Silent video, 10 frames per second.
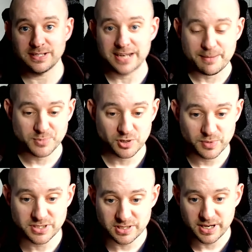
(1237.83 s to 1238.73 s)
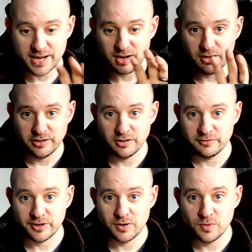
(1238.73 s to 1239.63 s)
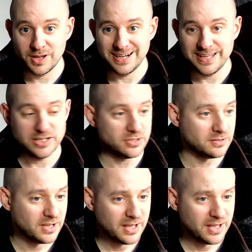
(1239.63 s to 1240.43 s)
laptop, which is a Lenovo Legion